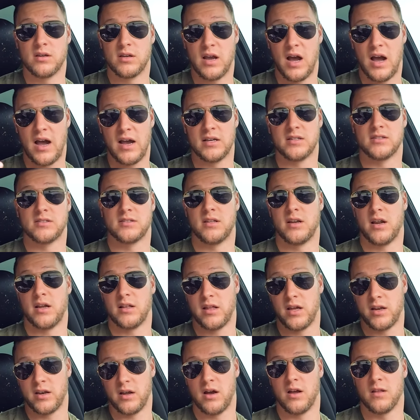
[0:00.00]
guys that I
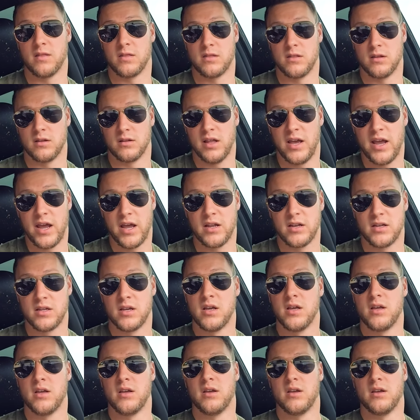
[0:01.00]
let hunt the land.
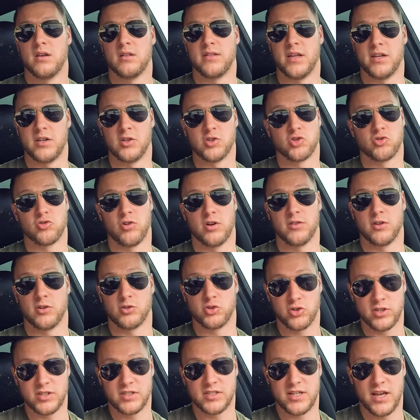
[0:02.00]
They destroyed their
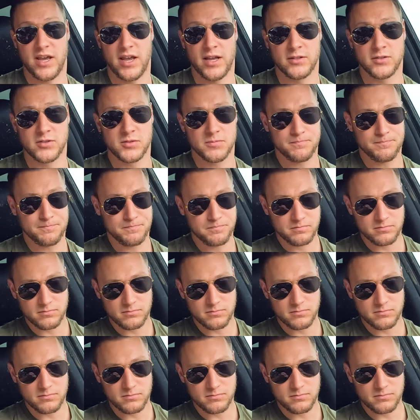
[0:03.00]
tree stands.